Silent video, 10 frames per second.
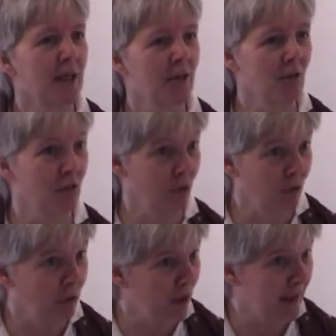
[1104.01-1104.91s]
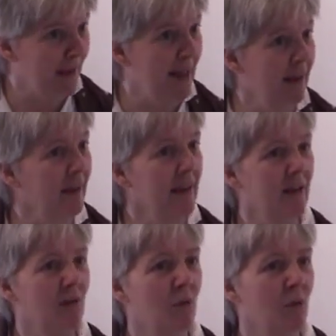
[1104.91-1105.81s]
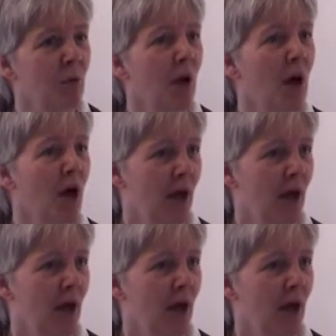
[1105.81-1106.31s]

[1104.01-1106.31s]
into detail into